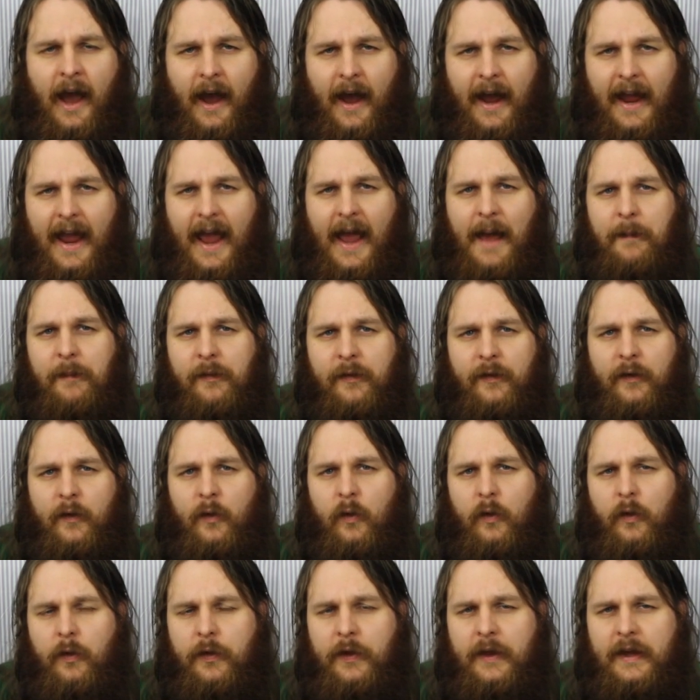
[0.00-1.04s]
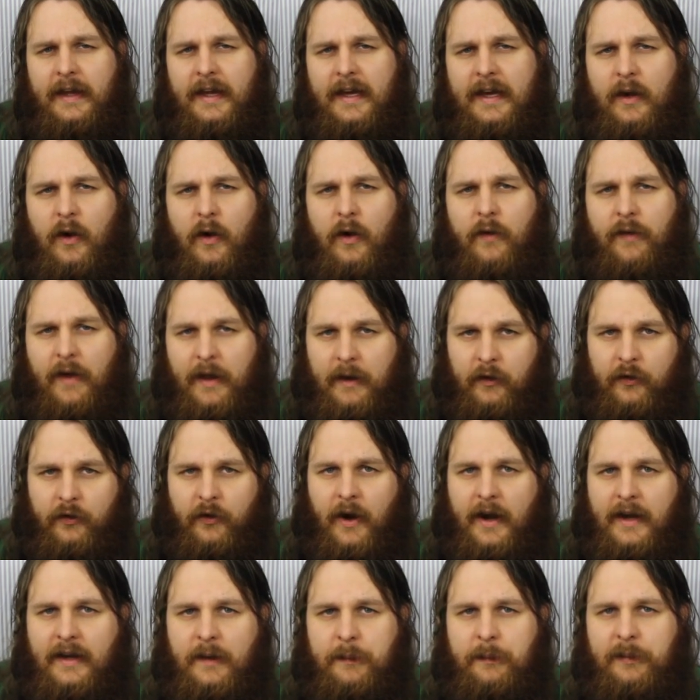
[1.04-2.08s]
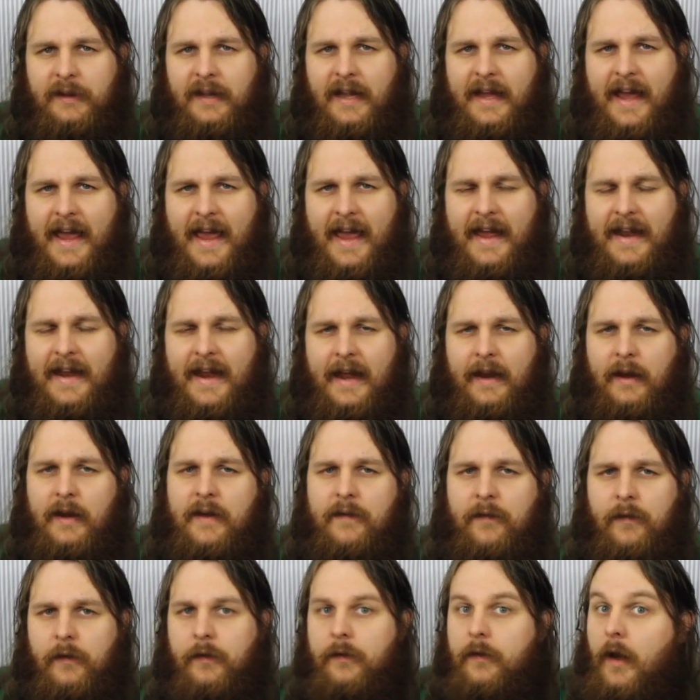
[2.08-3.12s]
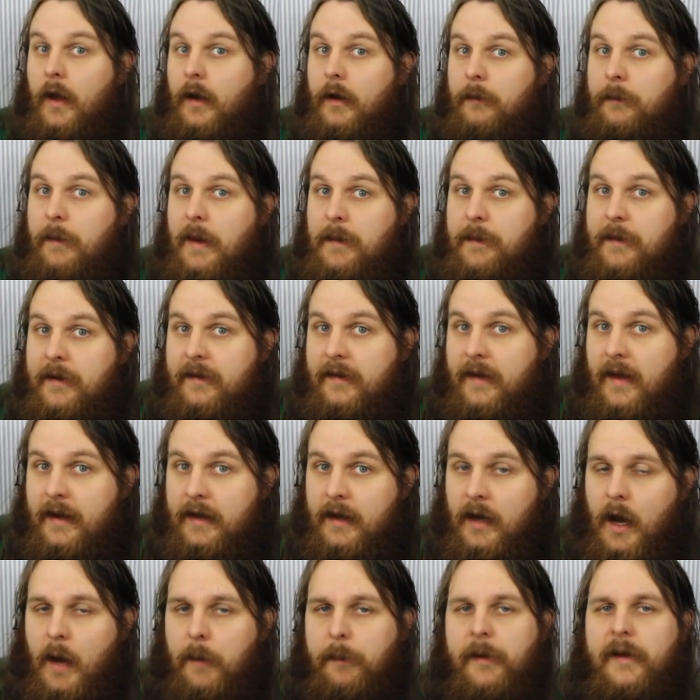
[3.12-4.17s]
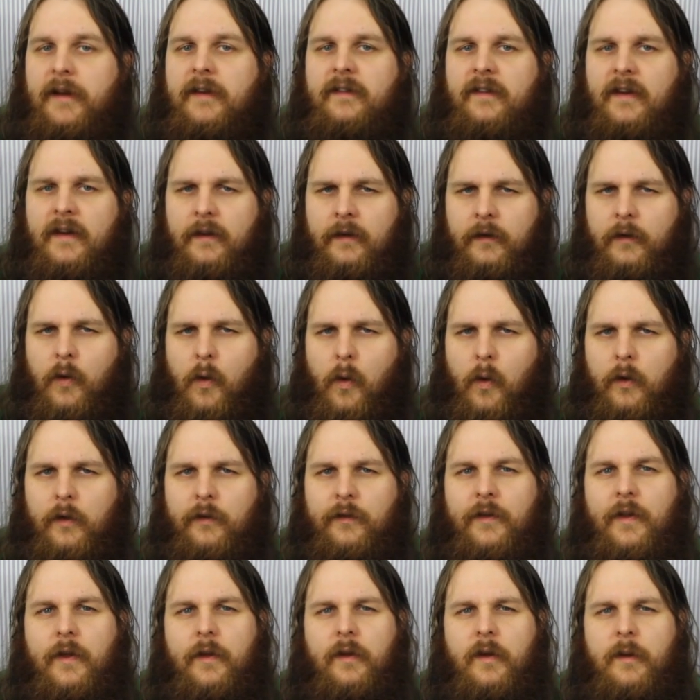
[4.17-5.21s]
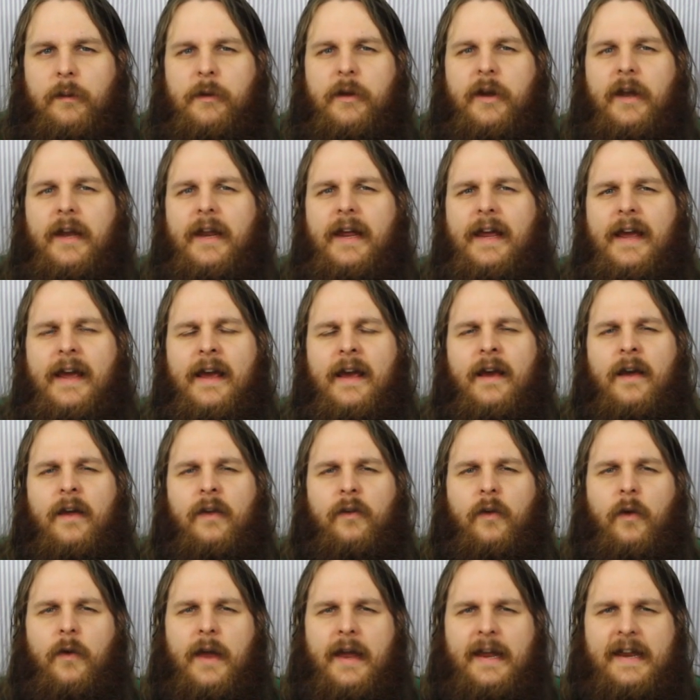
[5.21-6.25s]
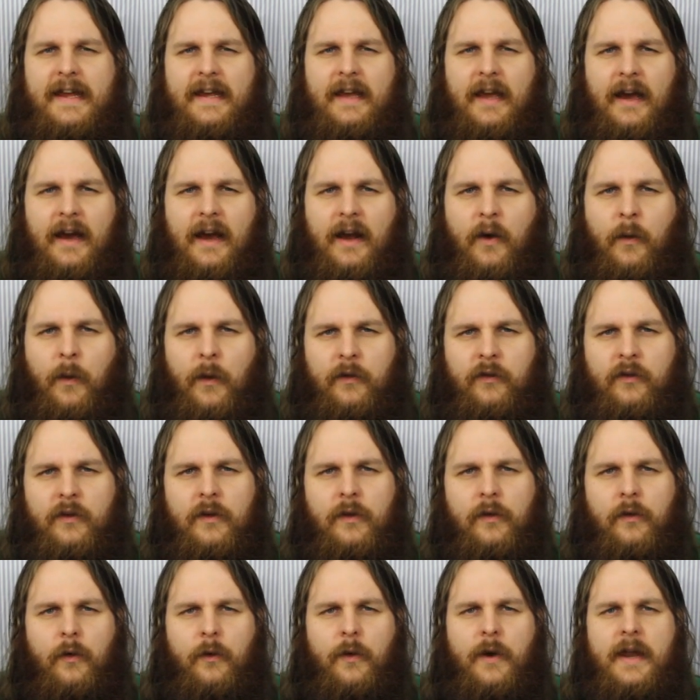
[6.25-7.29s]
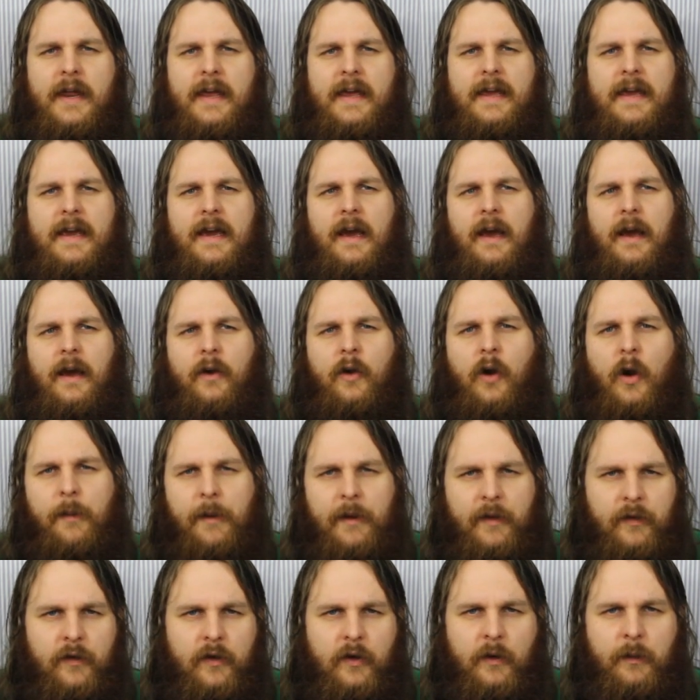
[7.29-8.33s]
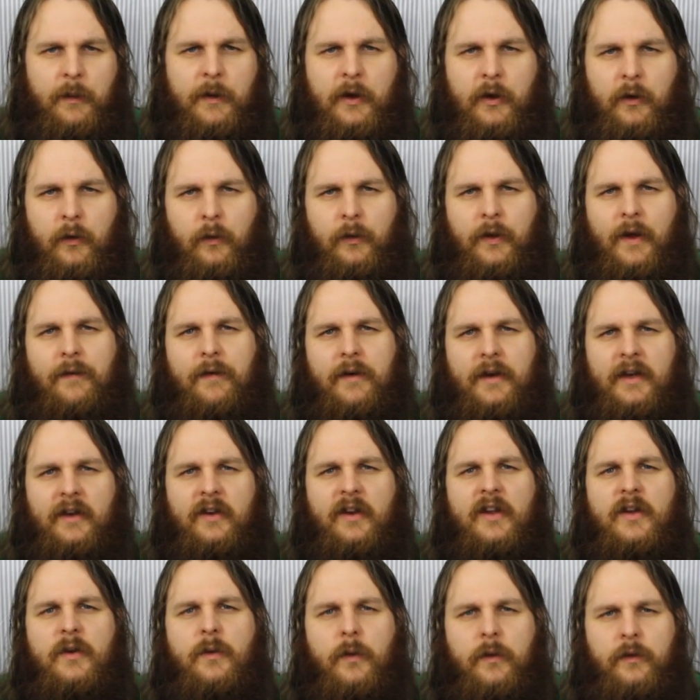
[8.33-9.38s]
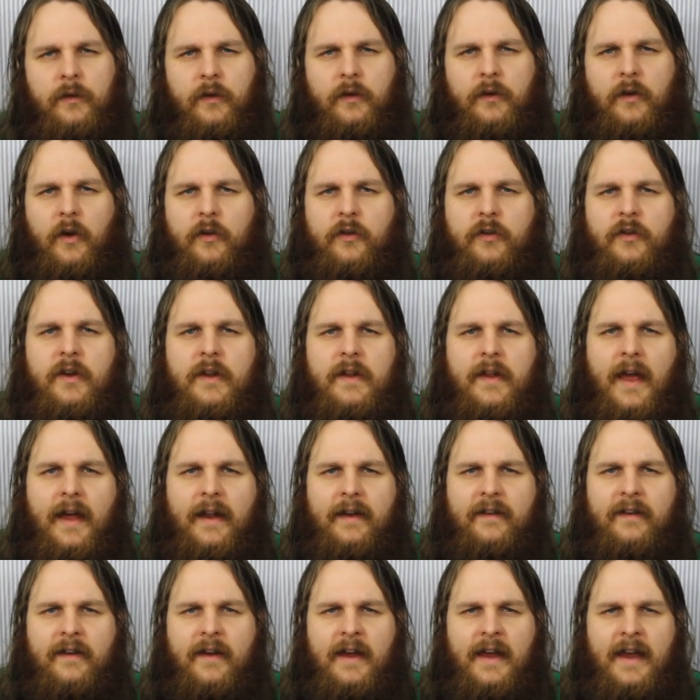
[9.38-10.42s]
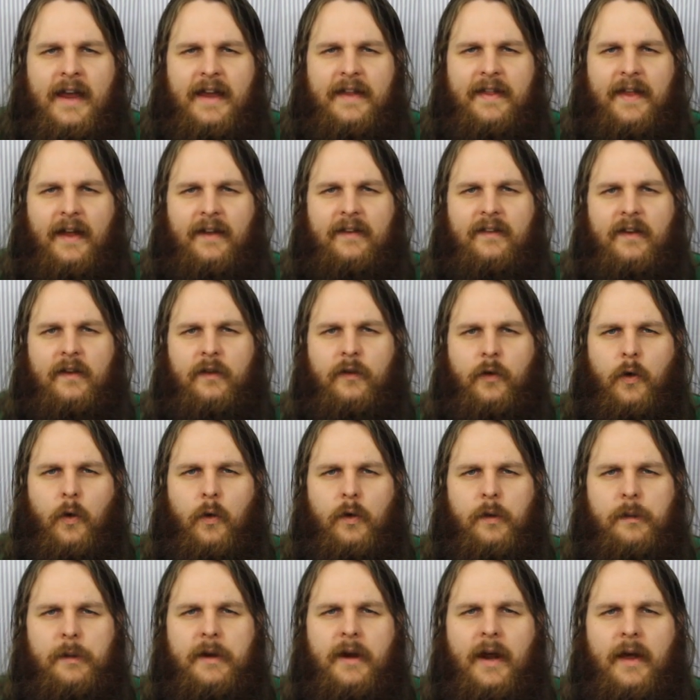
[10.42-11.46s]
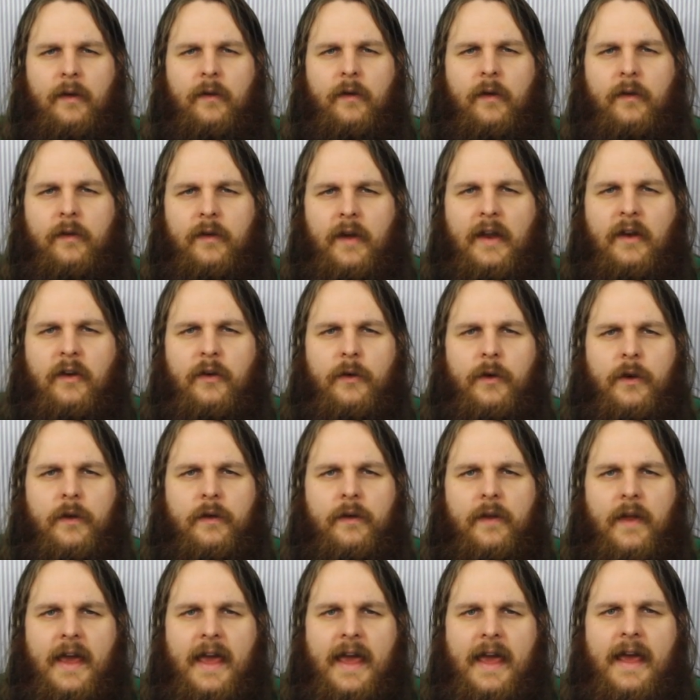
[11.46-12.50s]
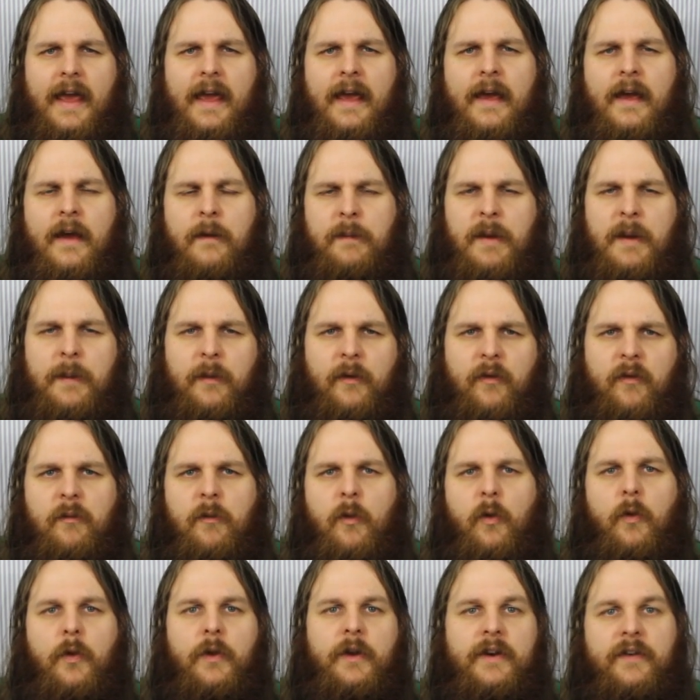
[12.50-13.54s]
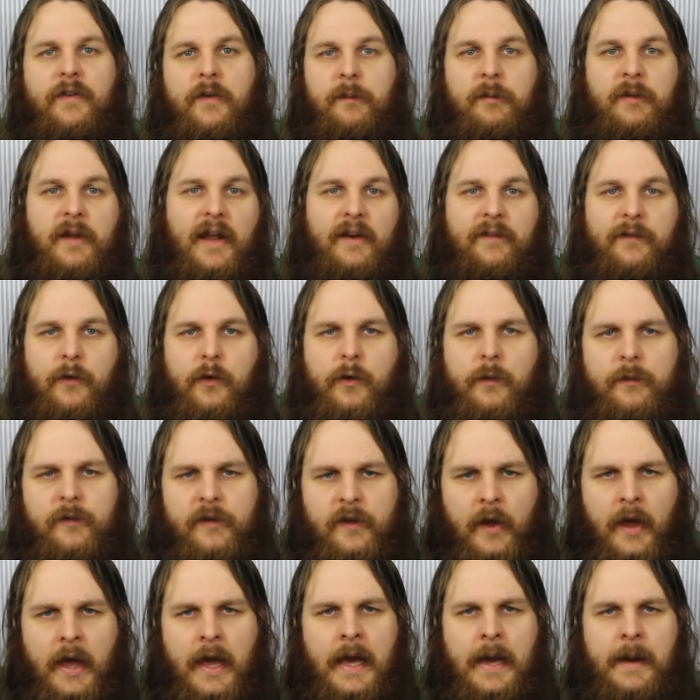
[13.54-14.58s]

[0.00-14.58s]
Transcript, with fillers: I am still thinking of and trying to plan, and I even started maybe setting up a Discord for this community. So any uh, questions or any uh, comments, you could we could also have a continuous discussion in that in that Discord. It'd be nice to center us there, people from all the different platforms.